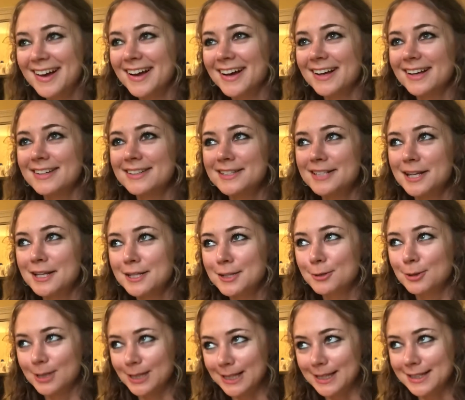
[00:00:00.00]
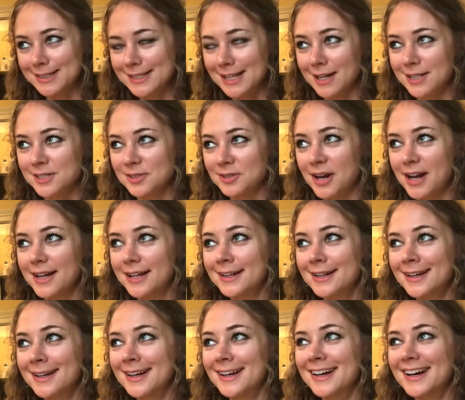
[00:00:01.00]
Continually sounds right.
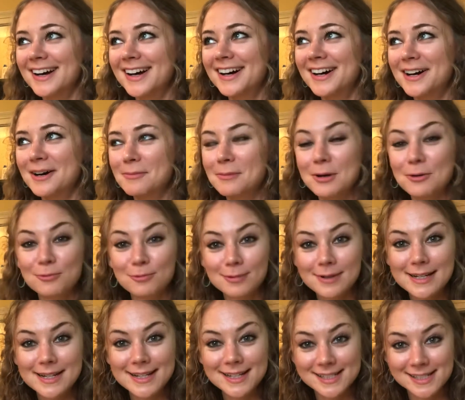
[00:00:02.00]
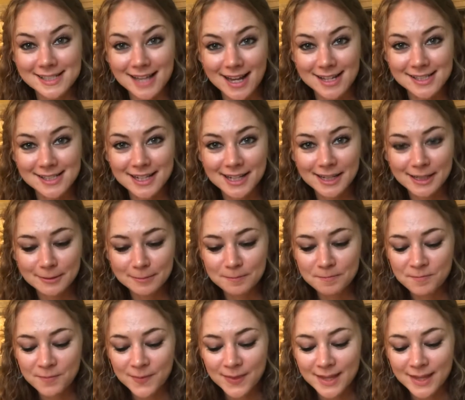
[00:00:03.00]
Reassessing